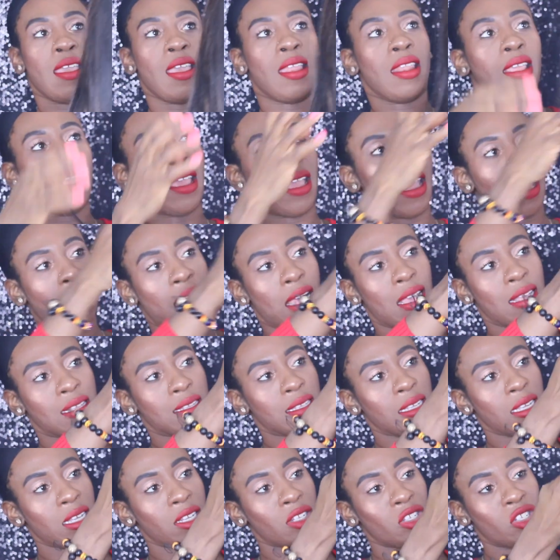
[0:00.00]
then it
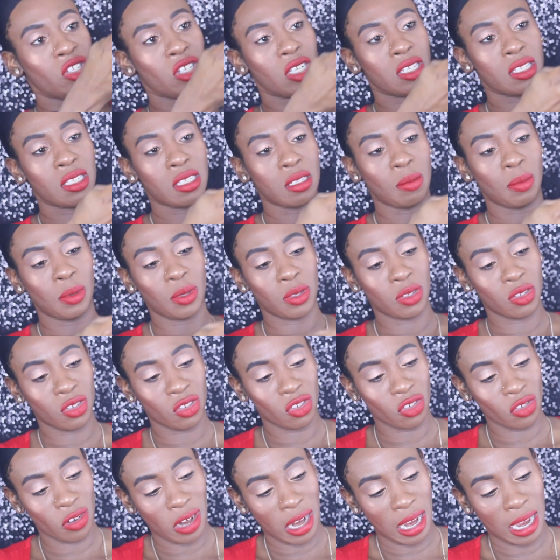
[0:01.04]
has adjustable
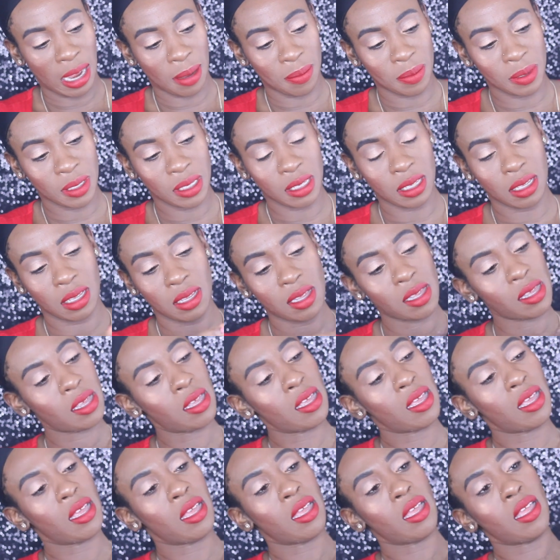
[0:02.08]
straps
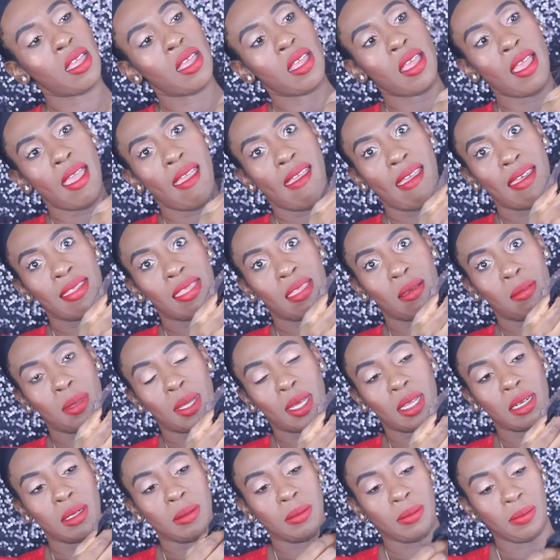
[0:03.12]
at the
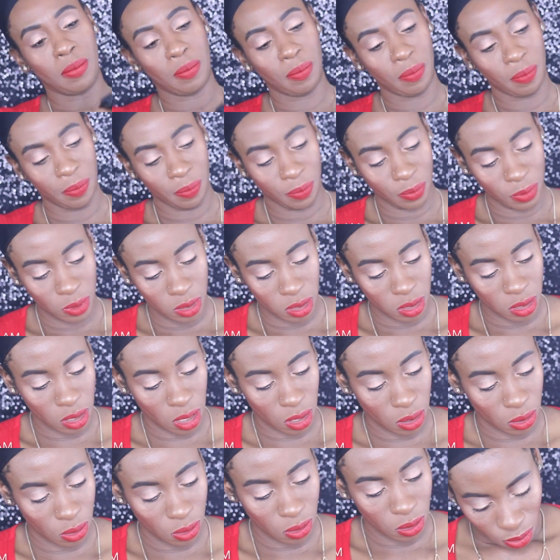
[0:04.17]
bottom.
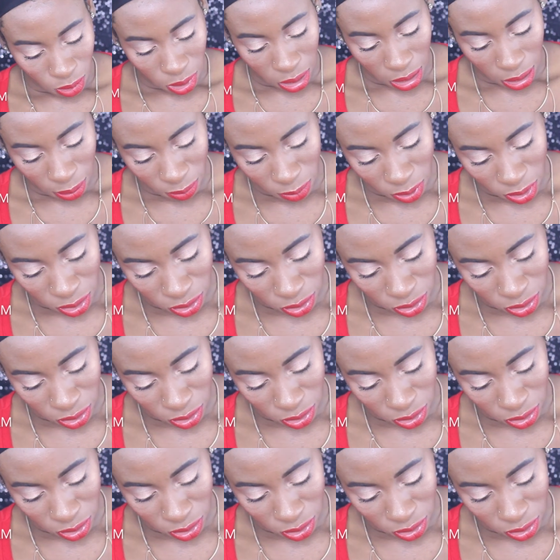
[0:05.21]
So what I'm